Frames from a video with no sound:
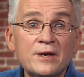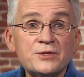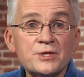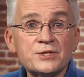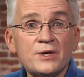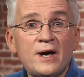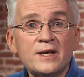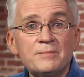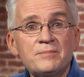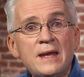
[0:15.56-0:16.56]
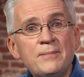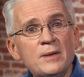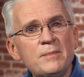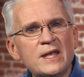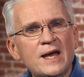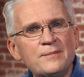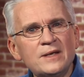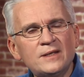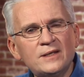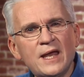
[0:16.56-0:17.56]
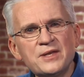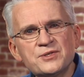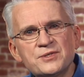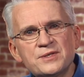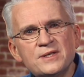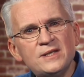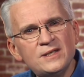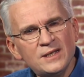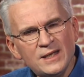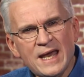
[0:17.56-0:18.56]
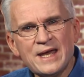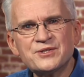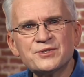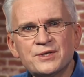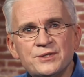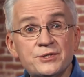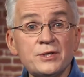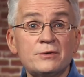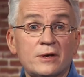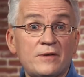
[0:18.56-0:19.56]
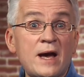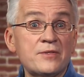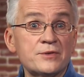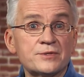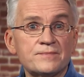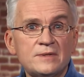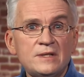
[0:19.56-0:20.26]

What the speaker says: in society, people are becoming less and less considerate of others.